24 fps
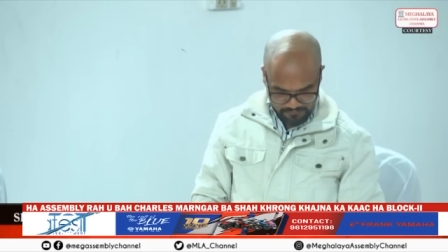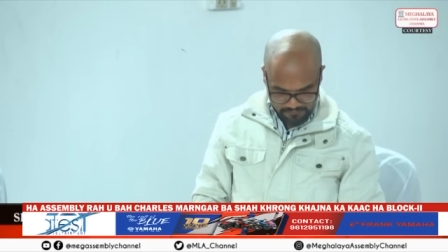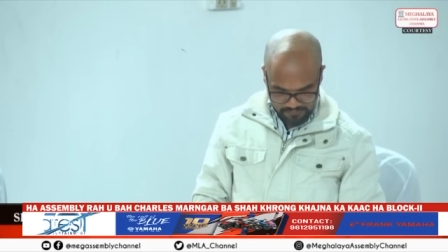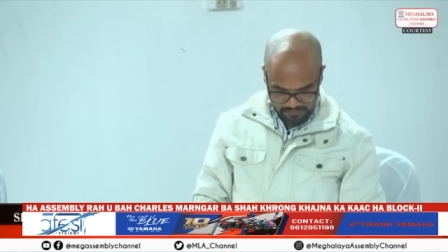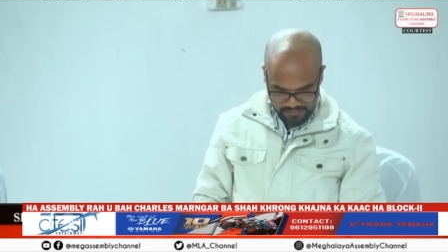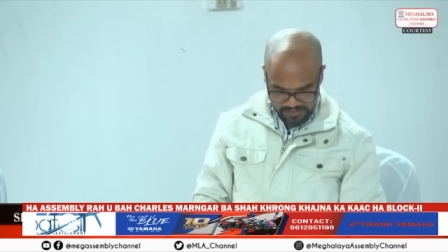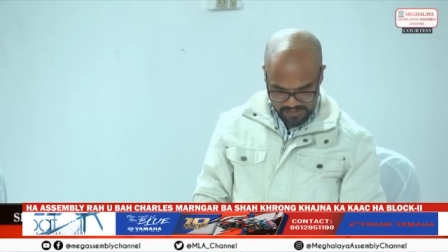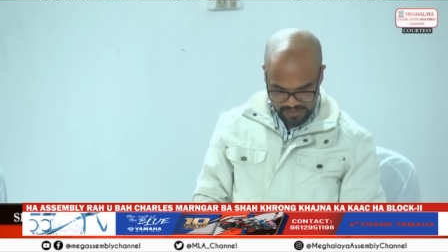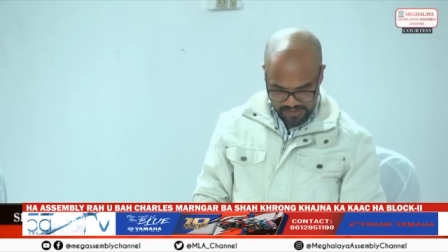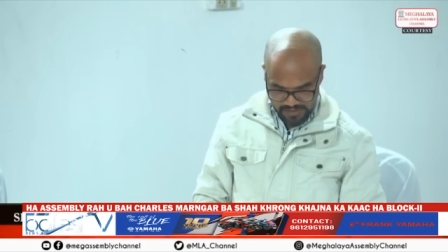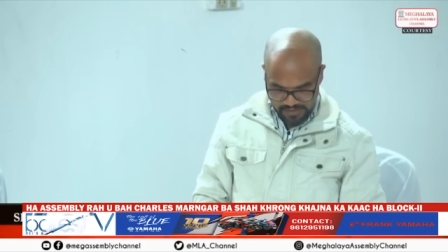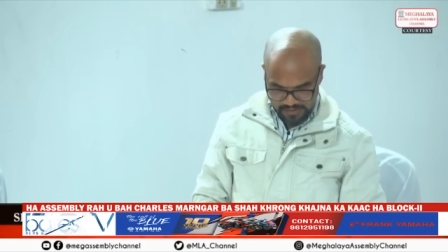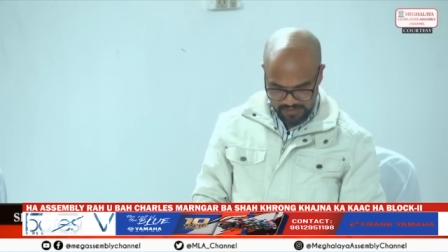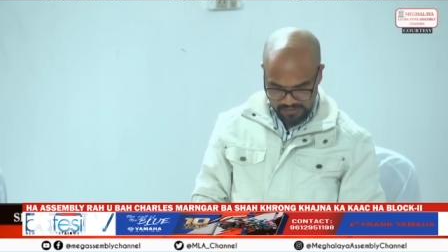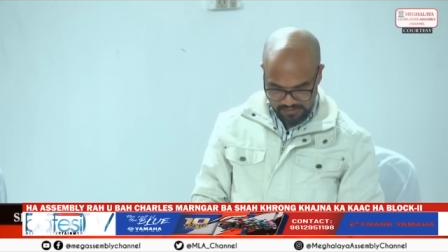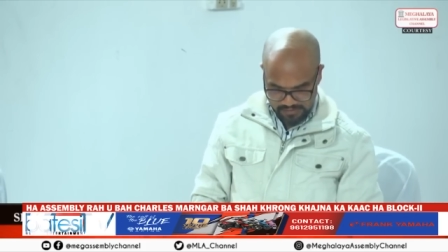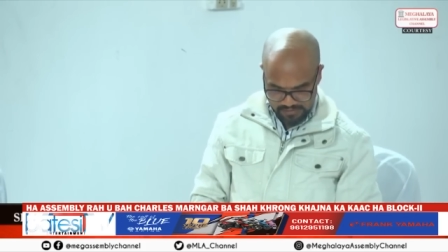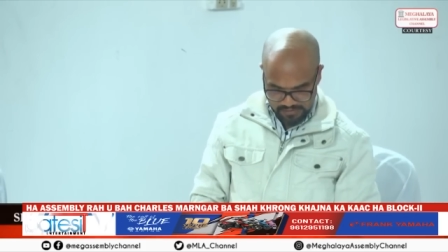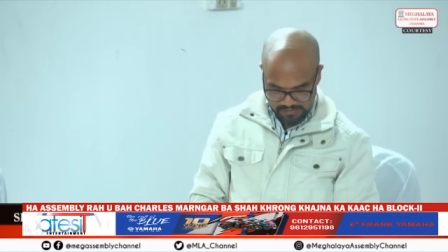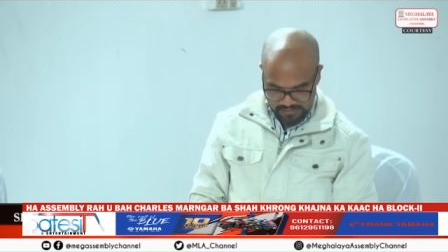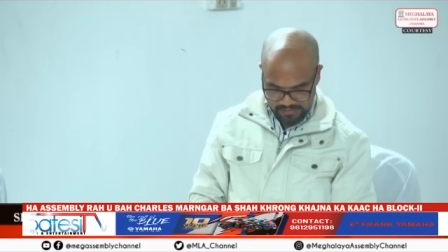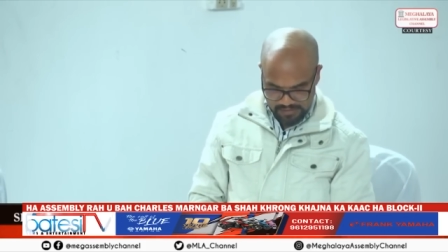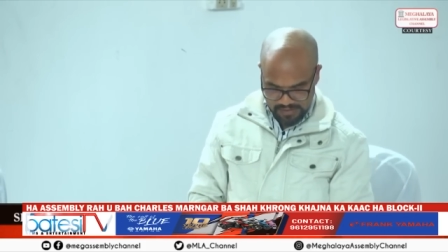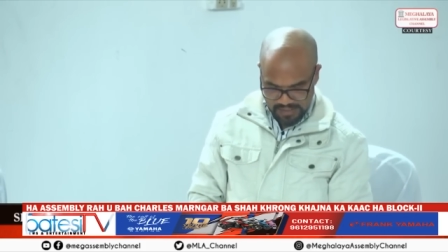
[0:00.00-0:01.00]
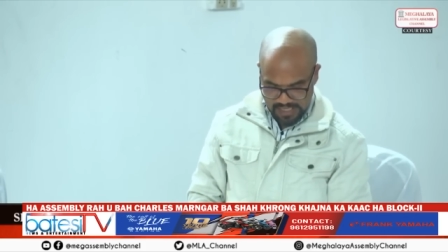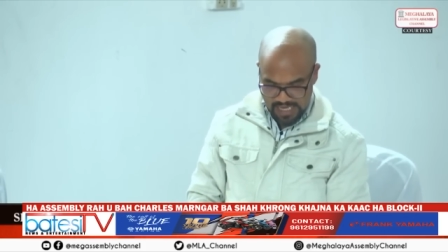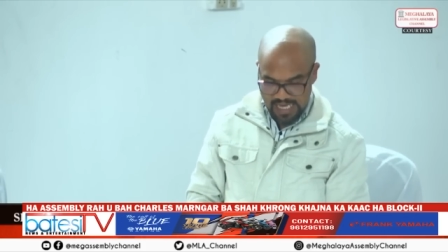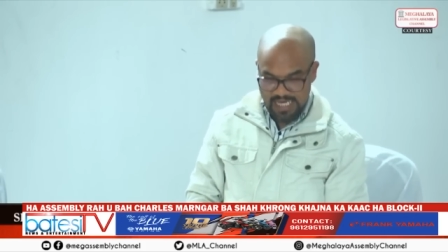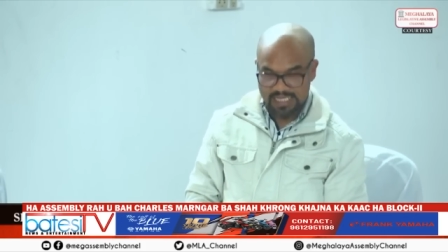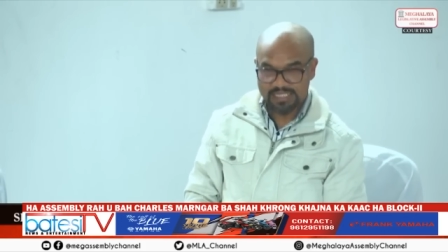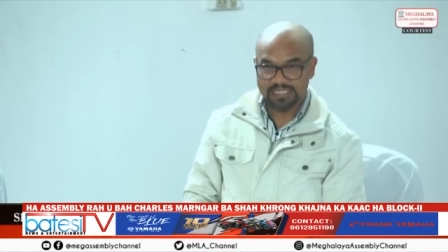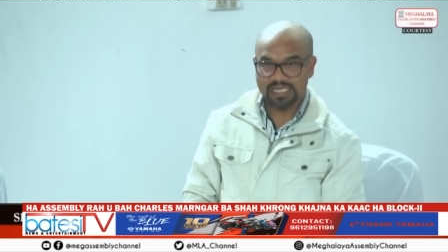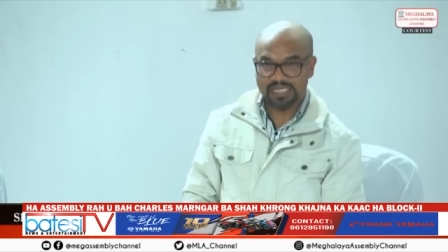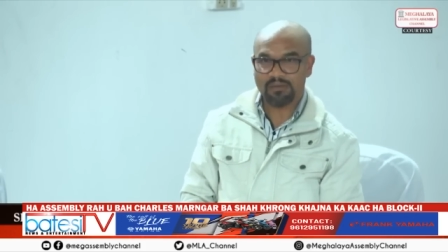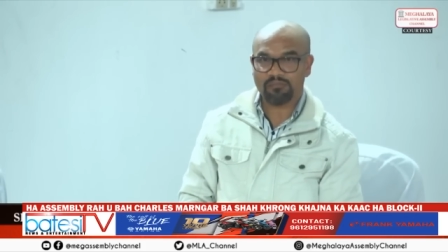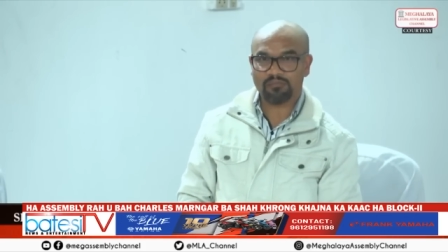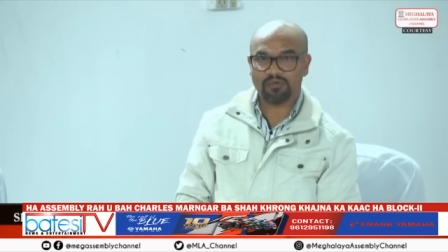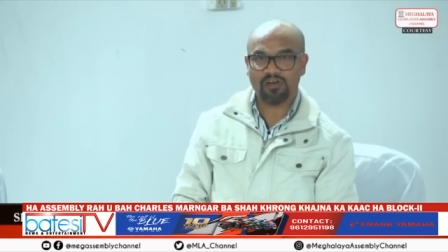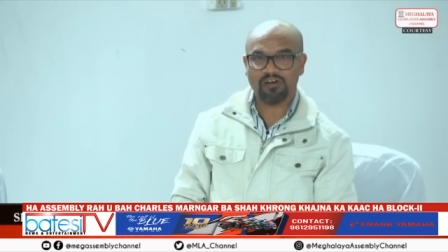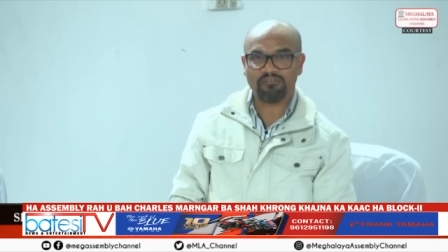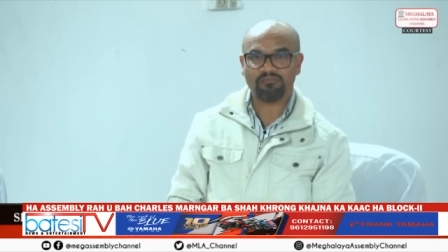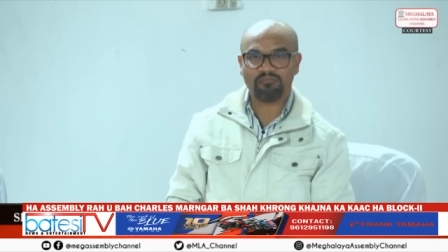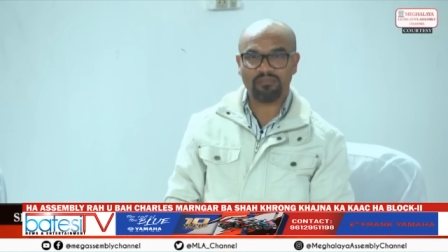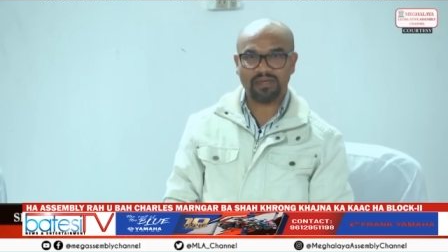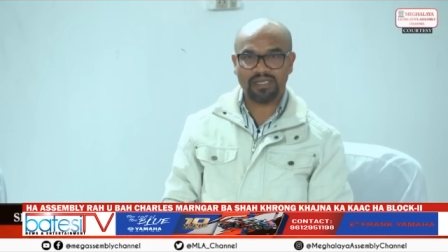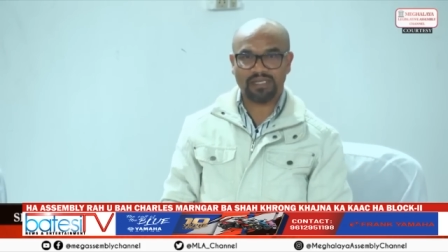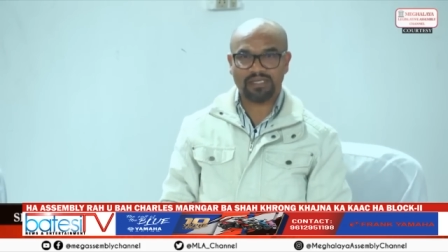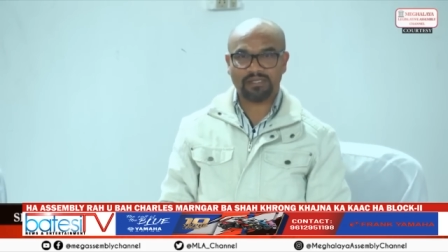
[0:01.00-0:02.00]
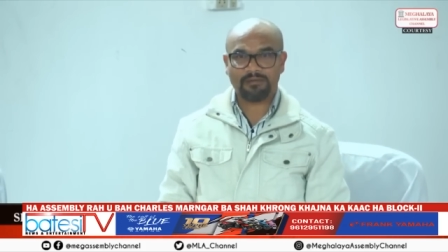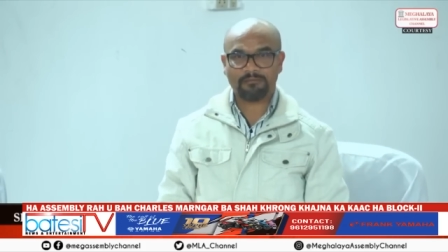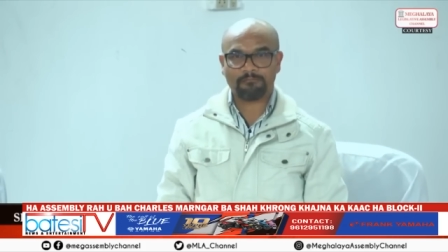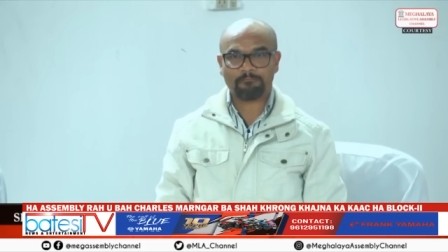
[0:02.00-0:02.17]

the Assam government